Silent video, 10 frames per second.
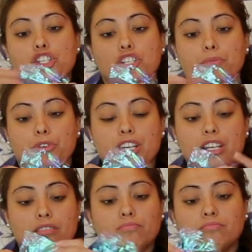
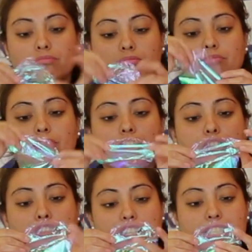shimmery, I don't
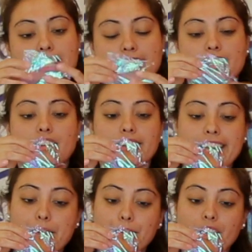know if you can see it on
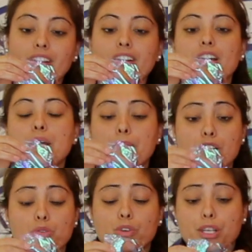camera, but
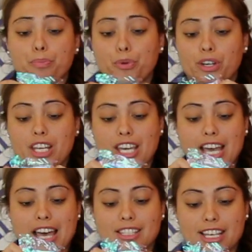it's really pretty. It
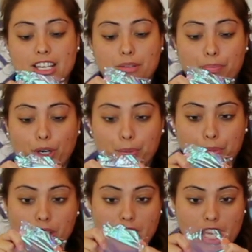has like a
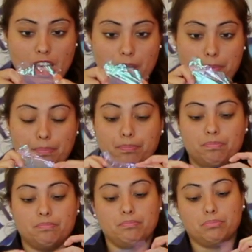purpley,
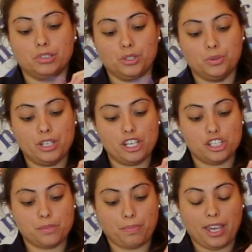
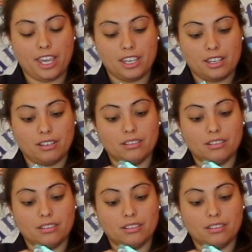bluish, pink,